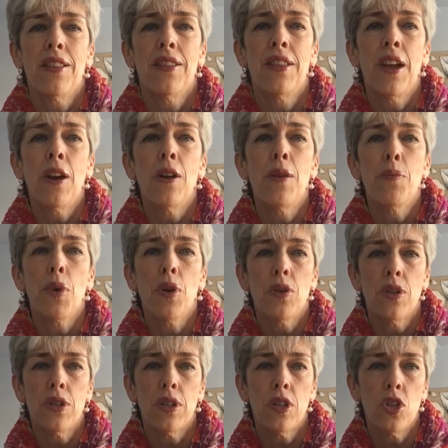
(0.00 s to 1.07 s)
there
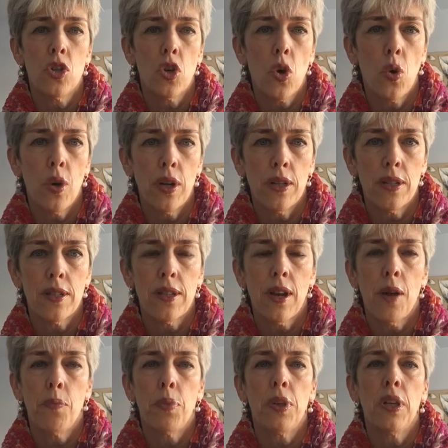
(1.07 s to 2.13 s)
emerges a choice,
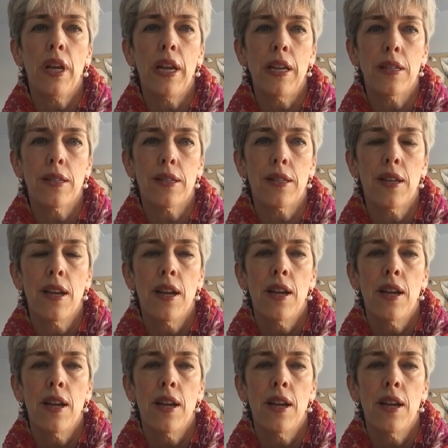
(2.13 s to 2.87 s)
a place